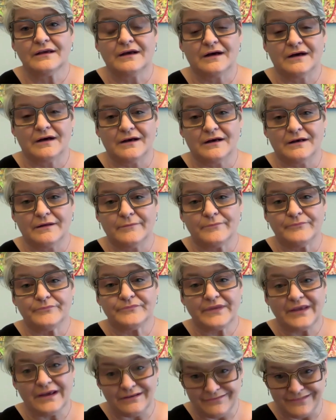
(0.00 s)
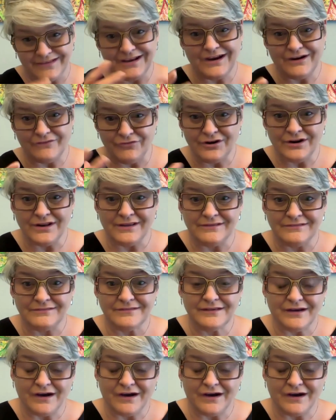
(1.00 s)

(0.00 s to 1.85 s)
the governance